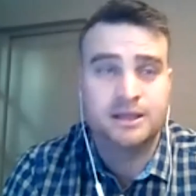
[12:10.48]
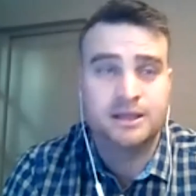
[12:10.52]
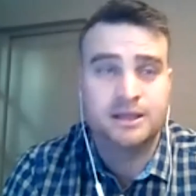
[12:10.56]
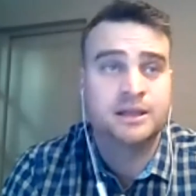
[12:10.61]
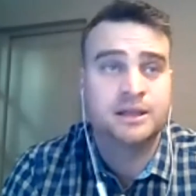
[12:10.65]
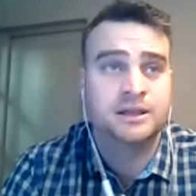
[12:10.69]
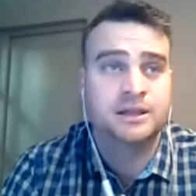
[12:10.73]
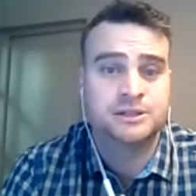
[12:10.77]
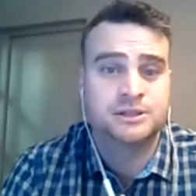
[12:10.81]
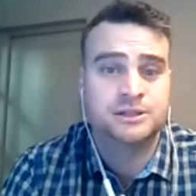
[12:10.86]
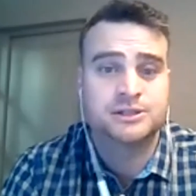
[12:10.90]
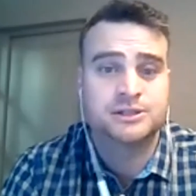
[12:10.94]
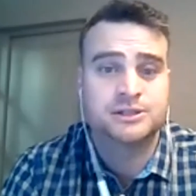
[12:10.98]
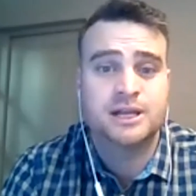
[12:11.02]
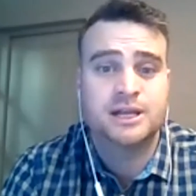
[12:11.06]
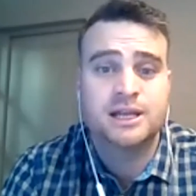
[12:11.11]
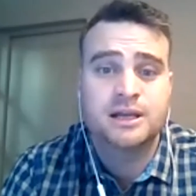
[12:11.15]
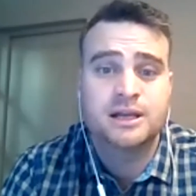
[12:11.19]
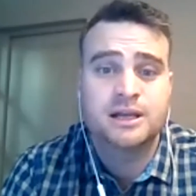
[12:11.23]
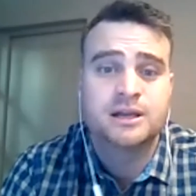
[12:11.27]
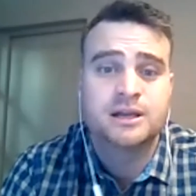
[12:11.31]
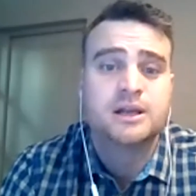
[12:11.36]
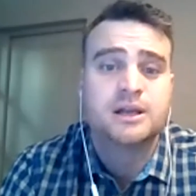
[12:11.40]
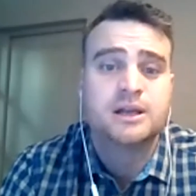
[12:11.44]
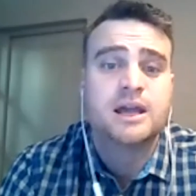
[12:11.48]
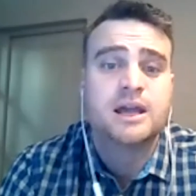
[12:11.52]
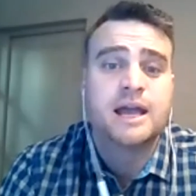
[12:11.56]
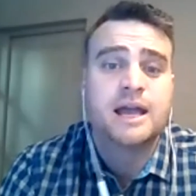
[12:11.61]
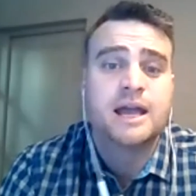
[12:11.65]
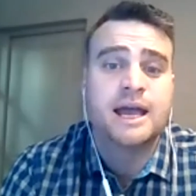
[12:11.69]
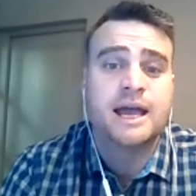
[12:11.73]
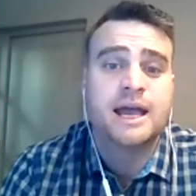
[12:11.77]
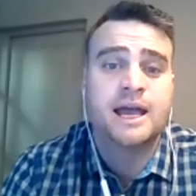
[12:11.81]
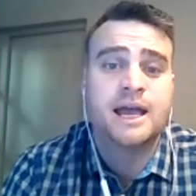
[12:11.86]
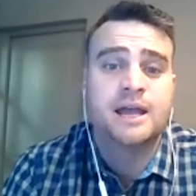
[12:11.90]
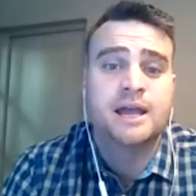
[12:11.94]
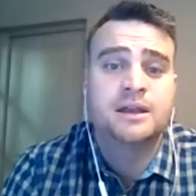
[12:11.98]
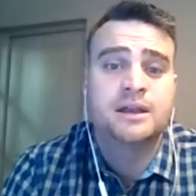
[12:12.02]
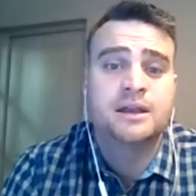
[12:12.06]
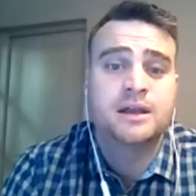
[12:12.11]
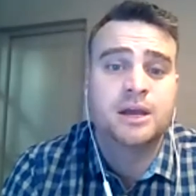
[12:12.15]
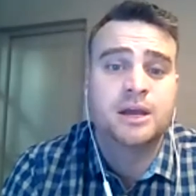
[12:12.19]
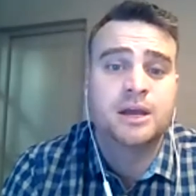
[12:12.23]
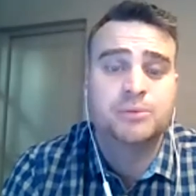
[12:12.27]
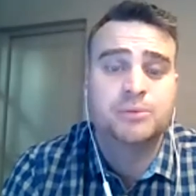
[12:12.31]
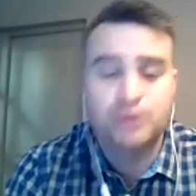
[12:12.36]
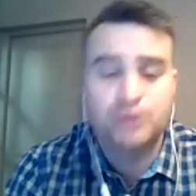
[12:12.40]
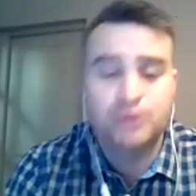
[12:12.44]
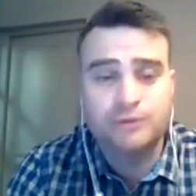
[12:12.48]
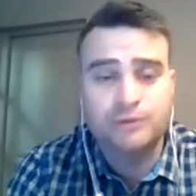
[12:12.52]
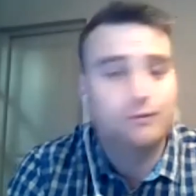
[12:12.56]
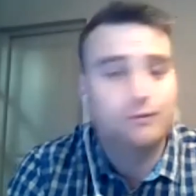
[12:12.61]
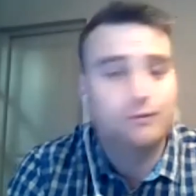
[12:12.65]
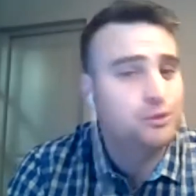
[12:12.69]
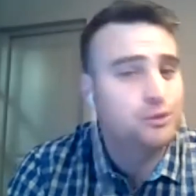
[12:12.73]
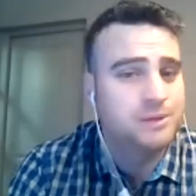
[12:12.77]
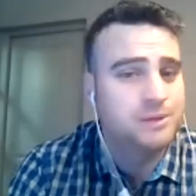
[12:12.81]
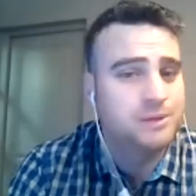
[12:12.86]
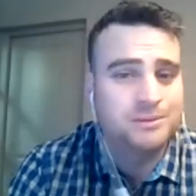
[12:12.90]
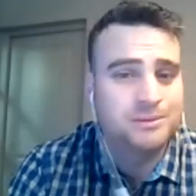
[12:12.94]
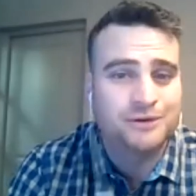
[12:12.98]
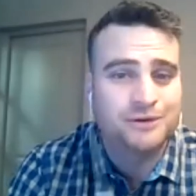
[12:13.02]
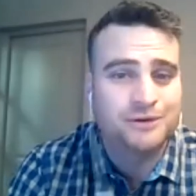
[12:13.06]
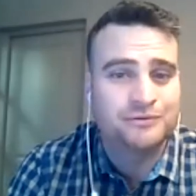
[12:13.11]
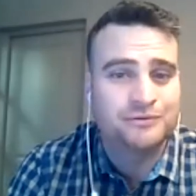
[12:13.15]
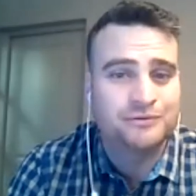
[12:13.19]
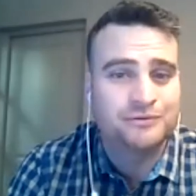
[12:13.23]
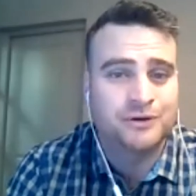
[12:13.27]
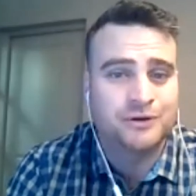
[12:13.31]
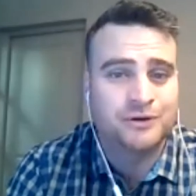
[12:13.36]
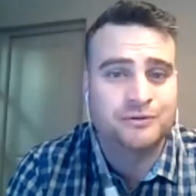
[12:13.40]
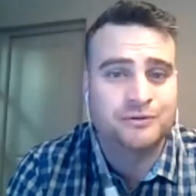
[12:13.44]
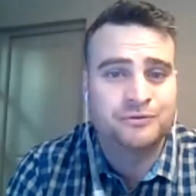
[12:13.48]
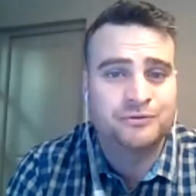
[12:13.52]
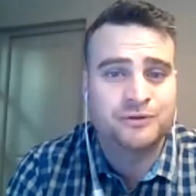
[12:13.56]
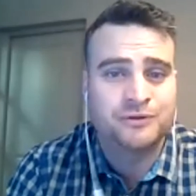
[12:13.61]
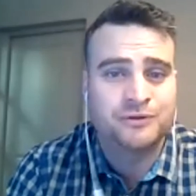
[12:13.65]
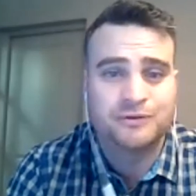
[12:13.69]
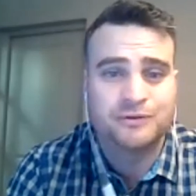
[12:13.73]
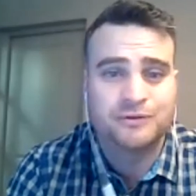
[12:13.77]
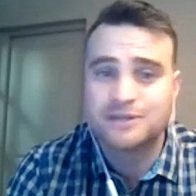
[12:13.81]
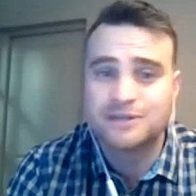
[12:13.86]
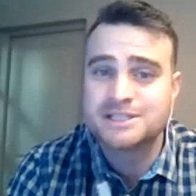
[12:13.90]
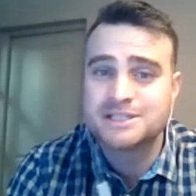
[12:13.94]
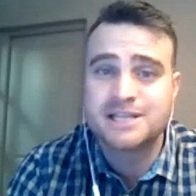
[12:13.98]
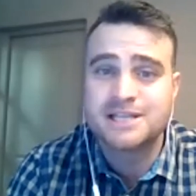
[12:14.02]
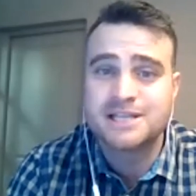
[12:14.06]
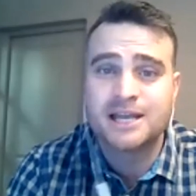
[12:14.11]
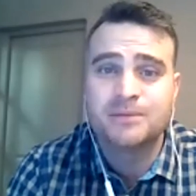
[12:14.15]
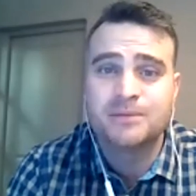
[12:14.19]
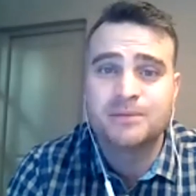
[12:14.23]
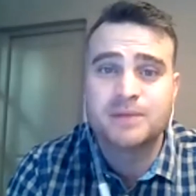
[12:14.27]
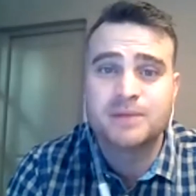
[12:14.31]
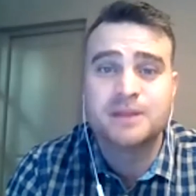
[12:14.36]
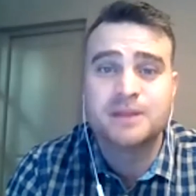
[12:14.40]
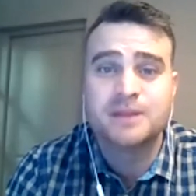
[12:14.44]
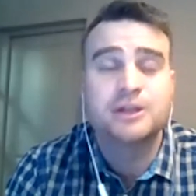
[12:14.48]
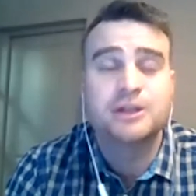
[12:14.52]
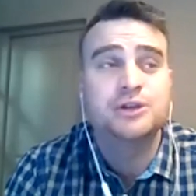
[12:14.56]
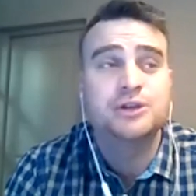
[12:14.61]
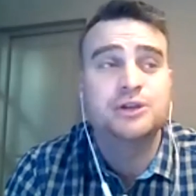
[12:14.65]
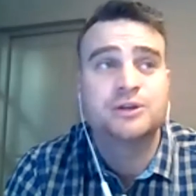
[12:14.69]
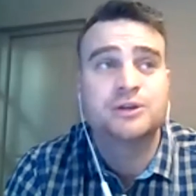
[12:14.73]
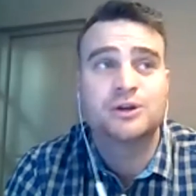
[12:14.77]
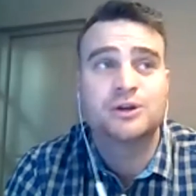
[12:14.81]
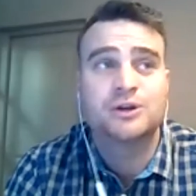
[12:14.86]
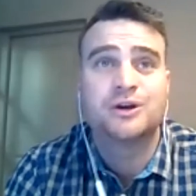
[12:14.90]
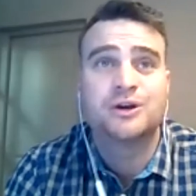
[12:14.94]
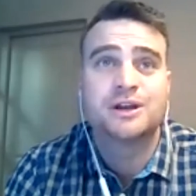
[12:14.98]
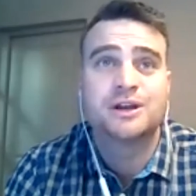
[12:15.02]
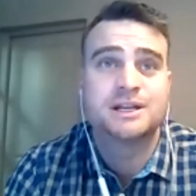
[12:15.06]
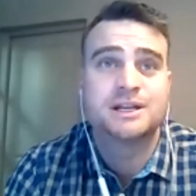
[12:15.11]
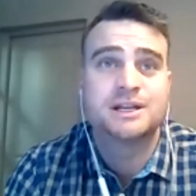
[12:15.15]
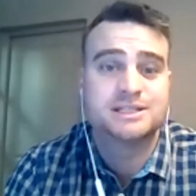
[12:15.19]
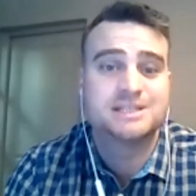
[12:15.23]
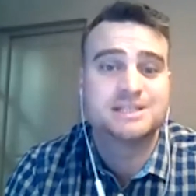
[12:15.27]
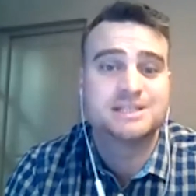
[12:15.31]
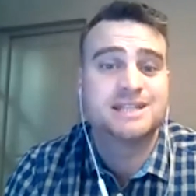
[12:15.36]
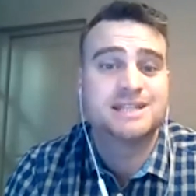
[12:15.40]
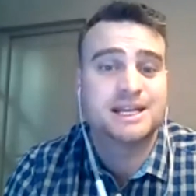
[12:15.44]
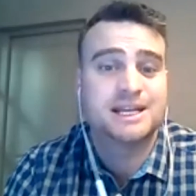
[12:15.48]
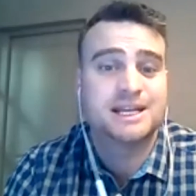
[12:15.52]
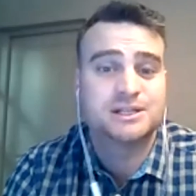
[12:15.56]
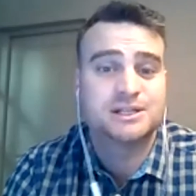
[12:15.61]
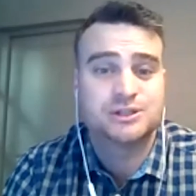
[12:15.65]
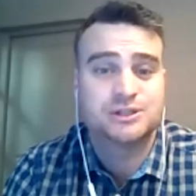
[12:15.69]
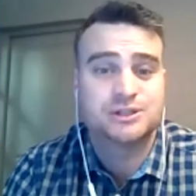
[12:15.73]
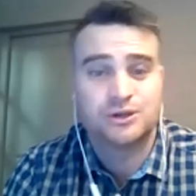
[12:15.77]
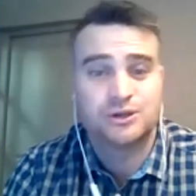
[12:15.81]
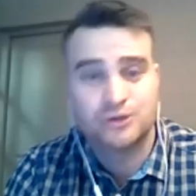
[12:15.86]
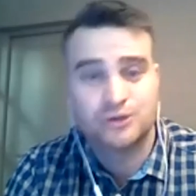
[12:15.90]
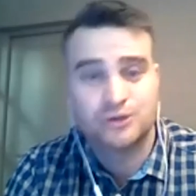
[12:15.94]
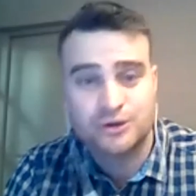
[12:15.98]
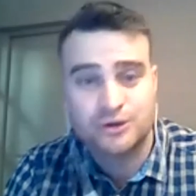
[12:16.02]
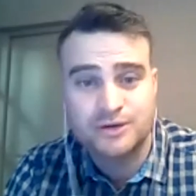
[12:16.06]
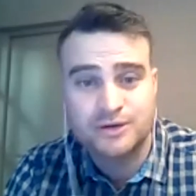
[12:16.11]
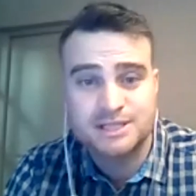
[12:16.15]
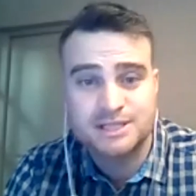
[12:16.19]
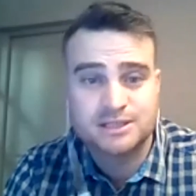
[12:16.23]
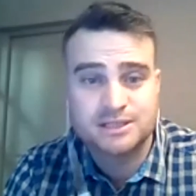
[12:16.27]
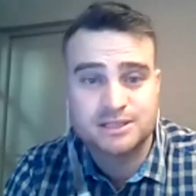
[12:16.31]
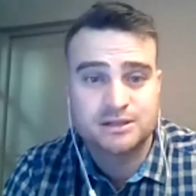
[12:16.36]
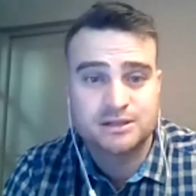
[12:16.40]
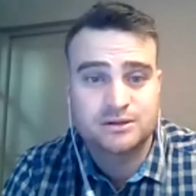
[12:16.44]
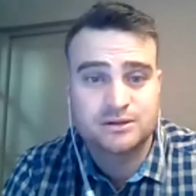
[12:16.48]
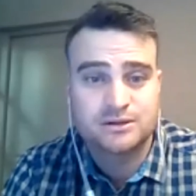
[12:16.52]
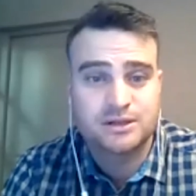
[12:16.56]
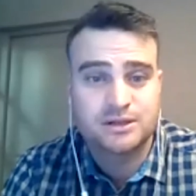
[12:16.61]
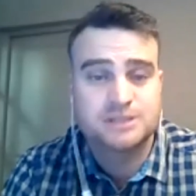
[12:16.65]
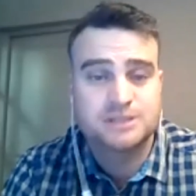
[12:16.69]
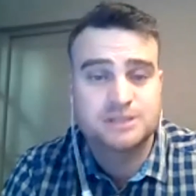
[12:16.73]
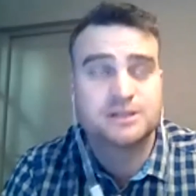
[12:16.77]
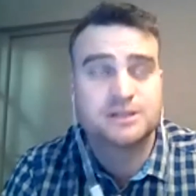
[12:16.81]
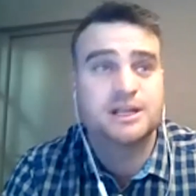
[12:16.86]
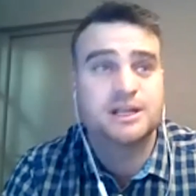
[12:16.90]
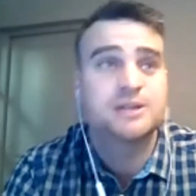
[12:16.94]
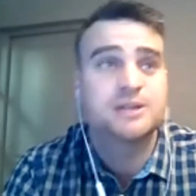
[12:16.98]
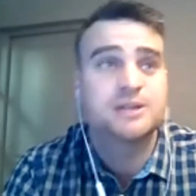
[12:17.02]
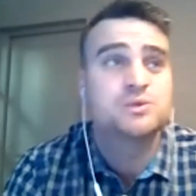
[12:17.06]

i.e., Australia, and um, you inform them of, of of the same, and then you're regarded as a tax non-resident, right?